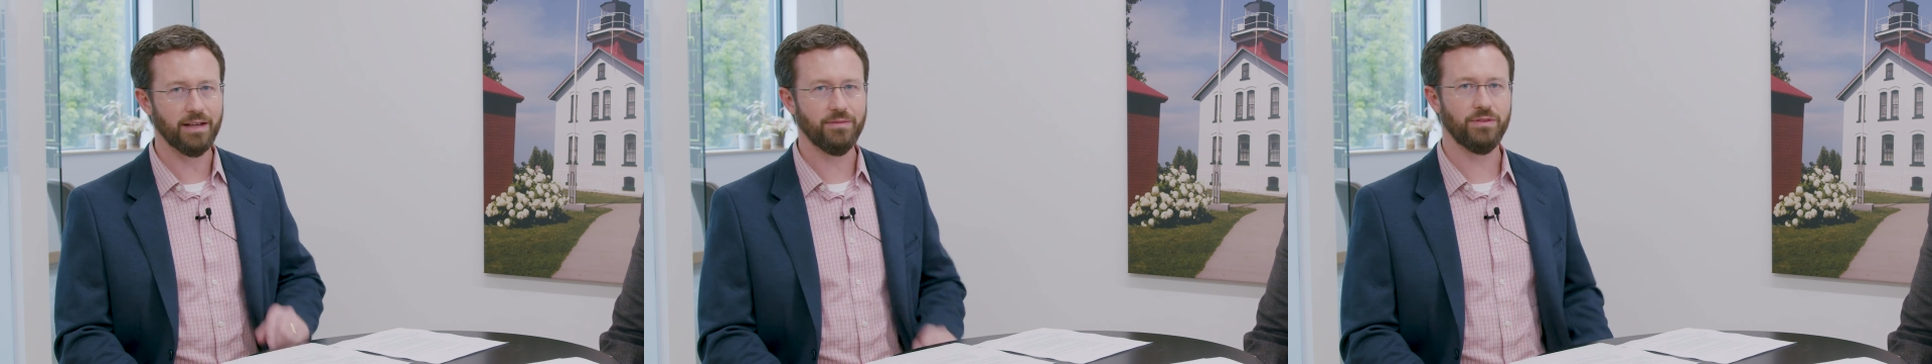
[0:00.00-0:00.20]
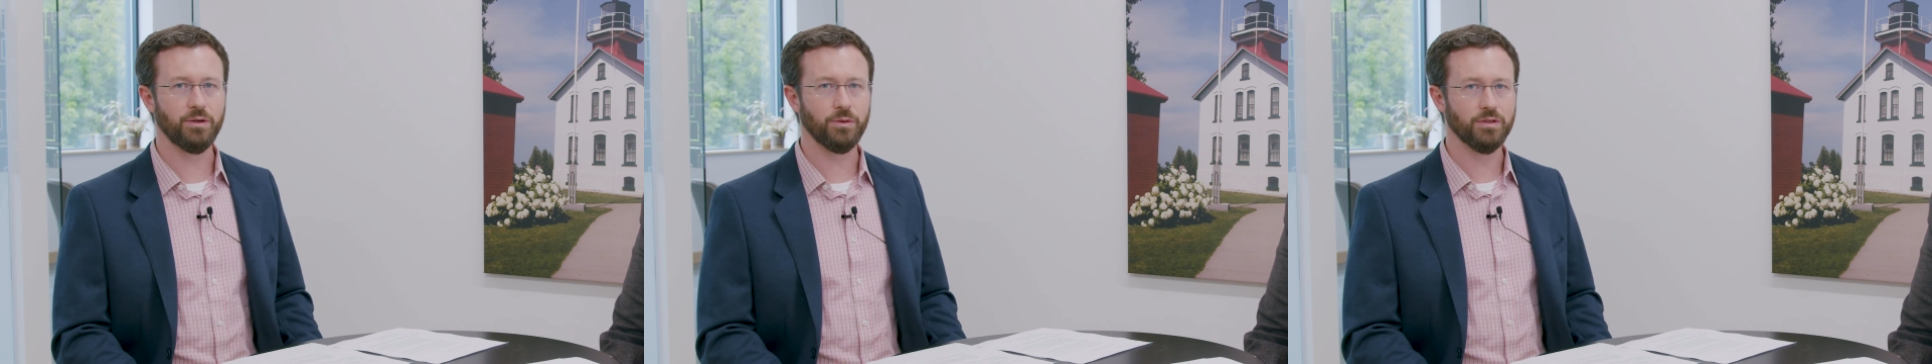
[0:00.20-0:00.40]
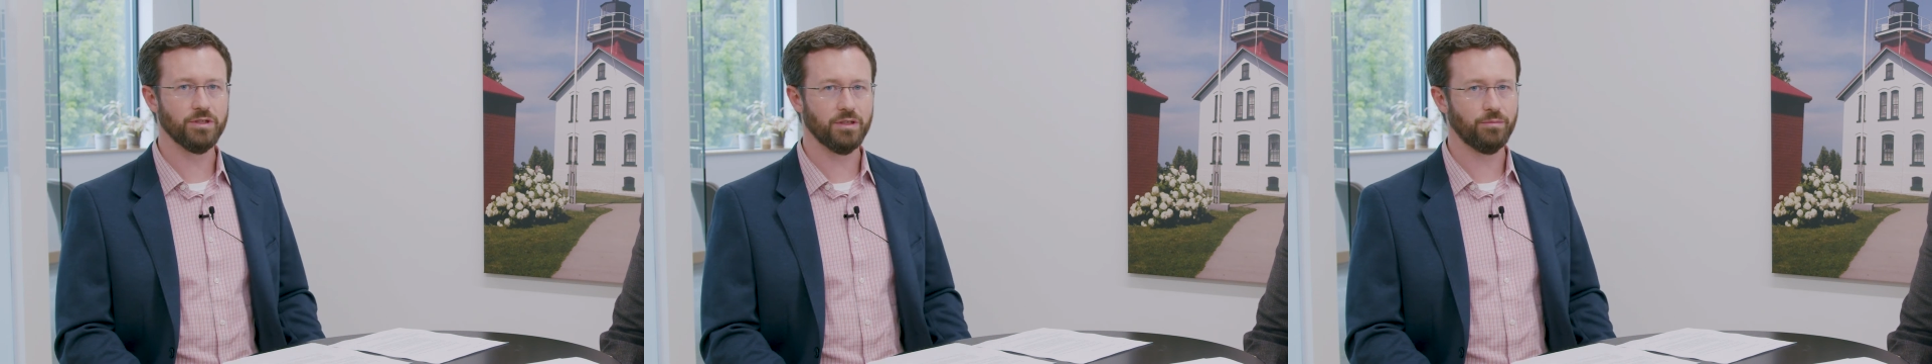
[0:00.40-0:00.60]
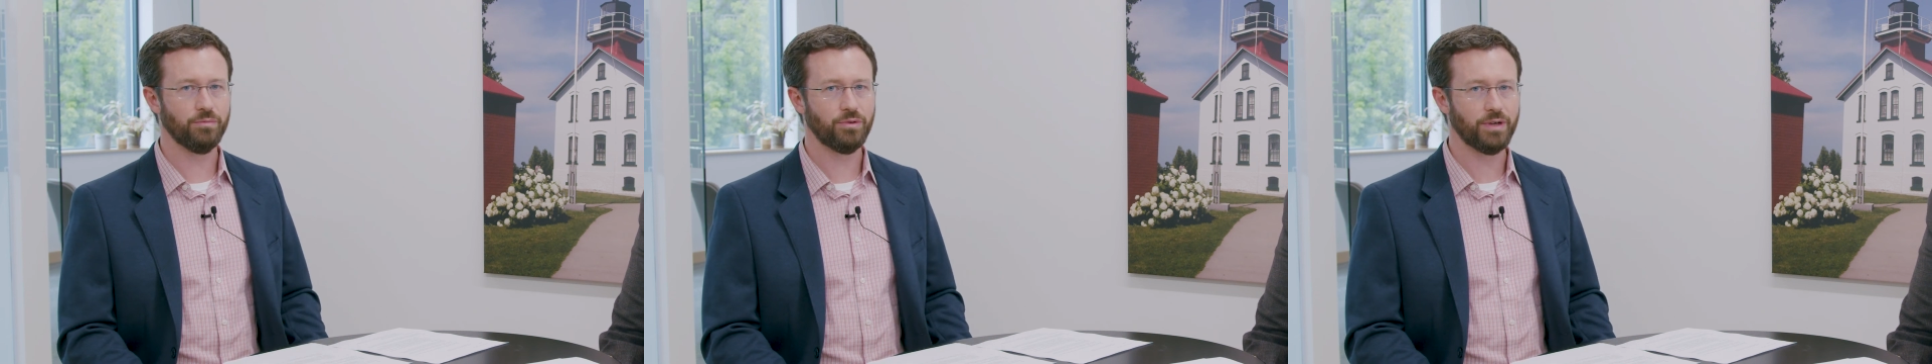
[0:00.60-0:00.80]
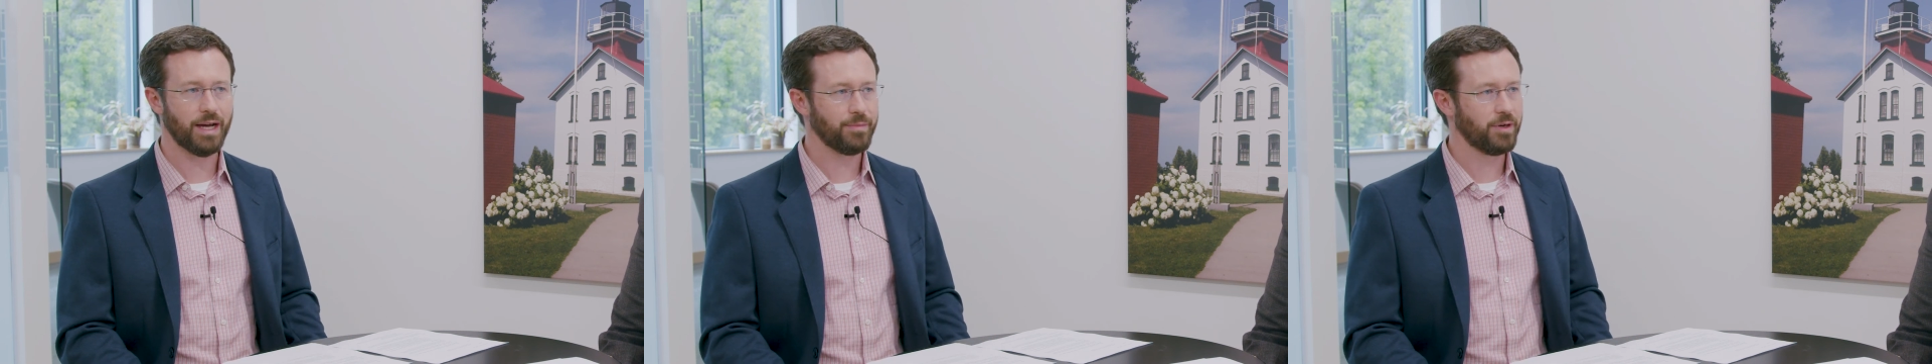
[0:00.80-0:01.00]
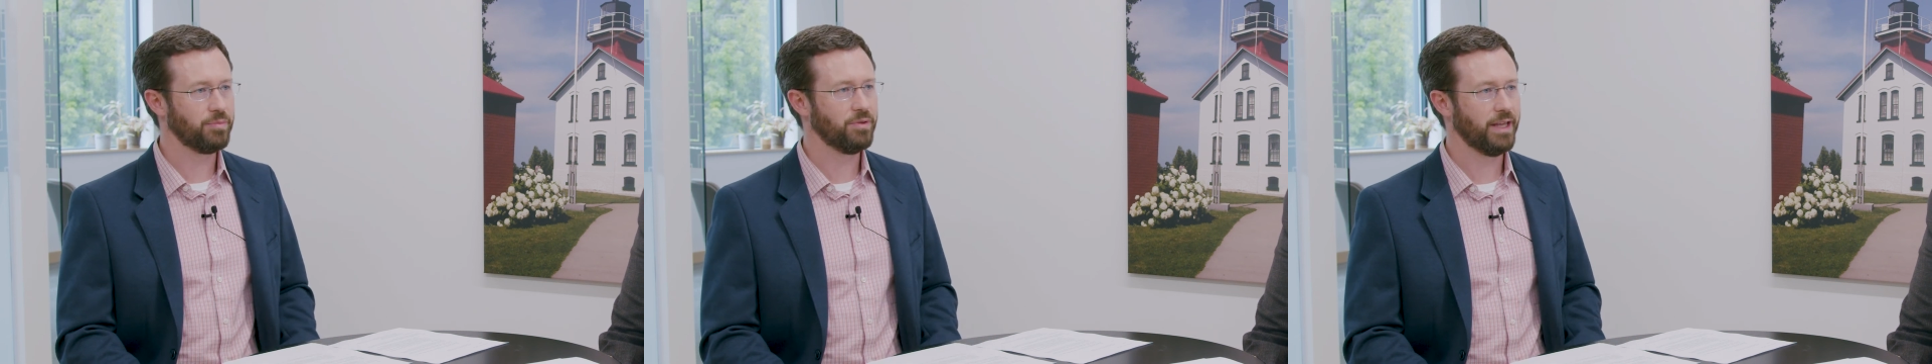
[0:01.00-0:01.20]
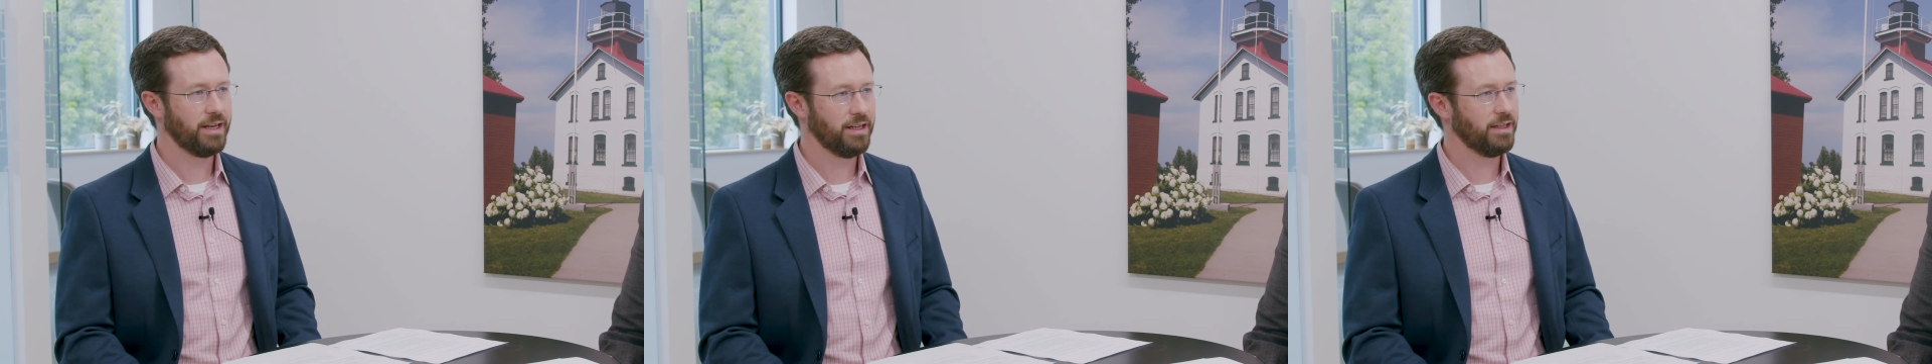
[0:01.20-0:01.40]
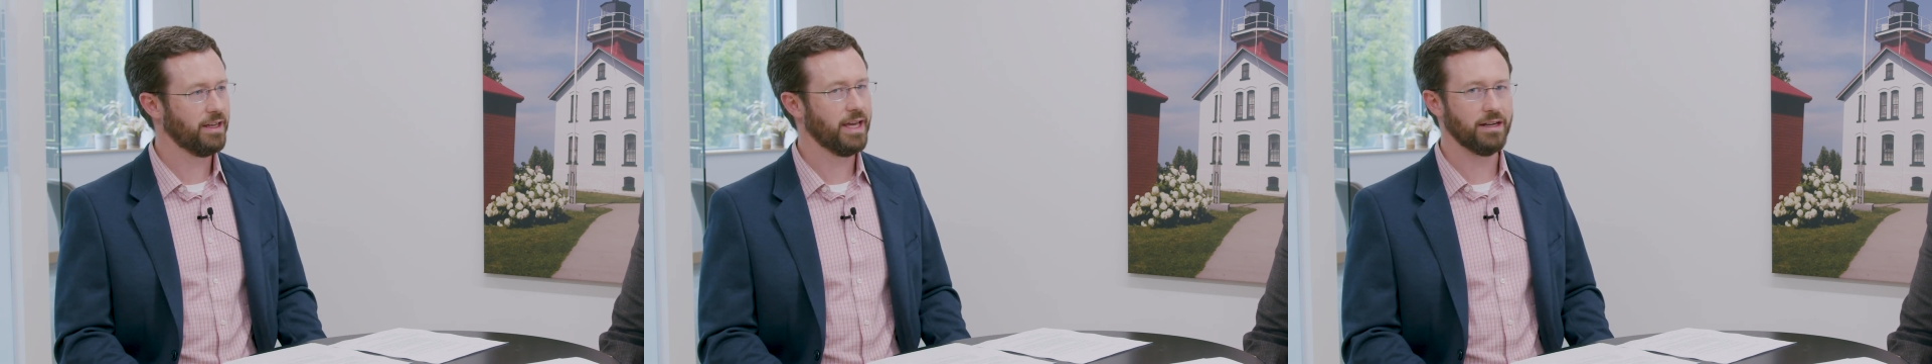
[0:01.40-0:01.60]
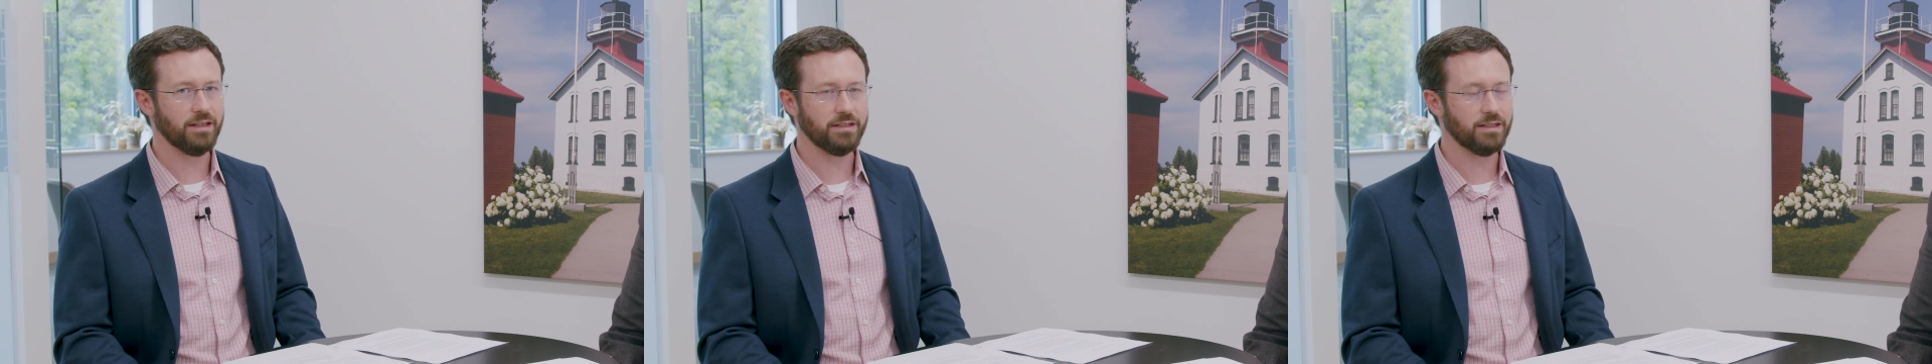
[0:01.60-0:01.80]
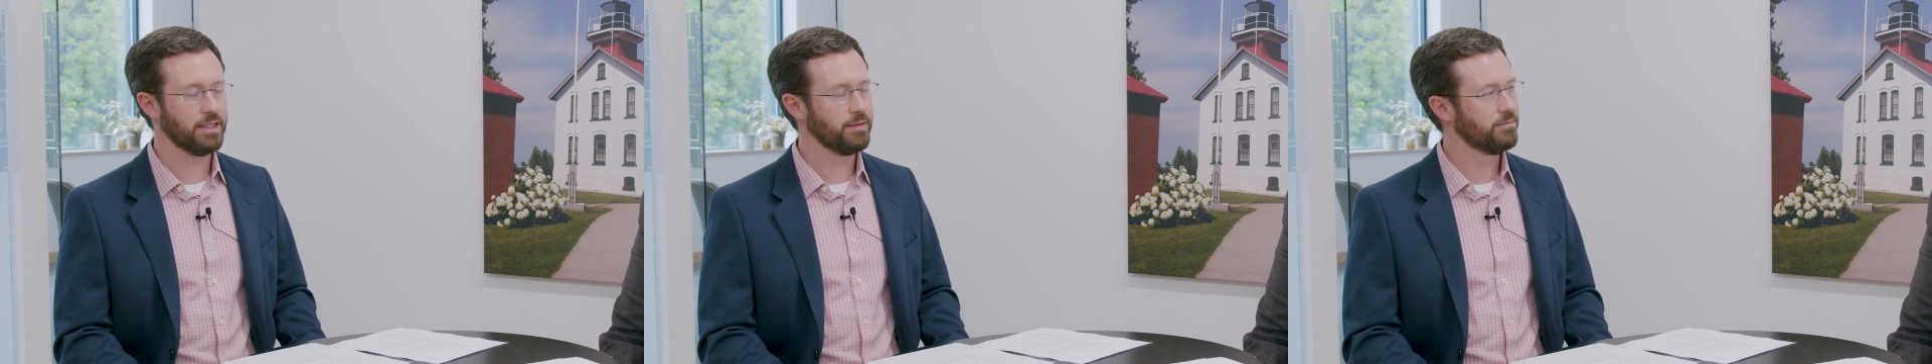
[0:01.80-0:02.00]
if there was some proper planning ahead of
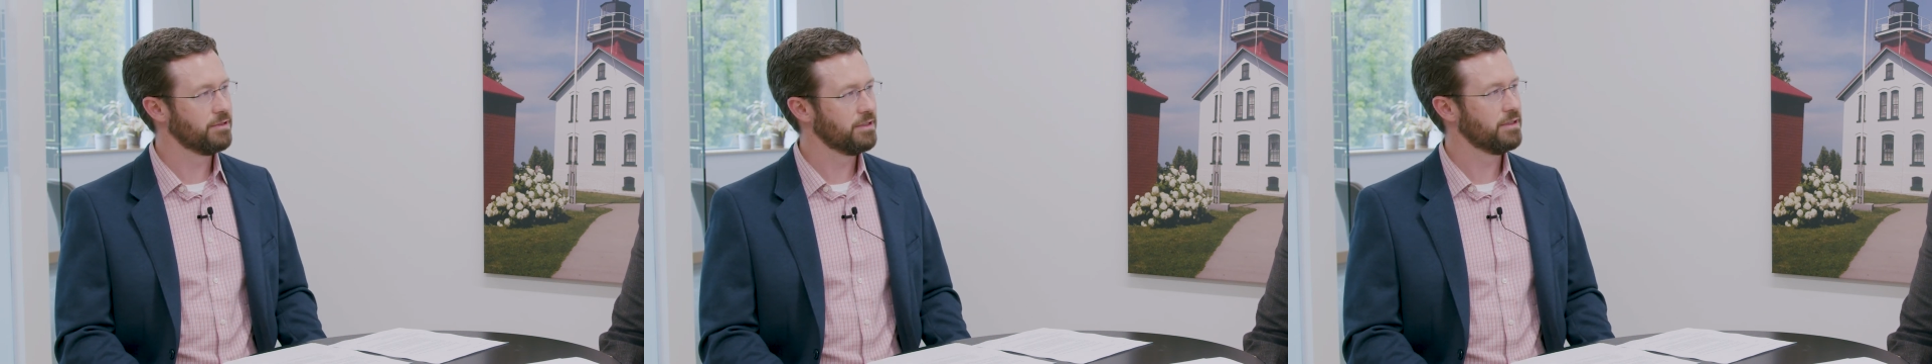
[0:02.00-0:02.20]
time.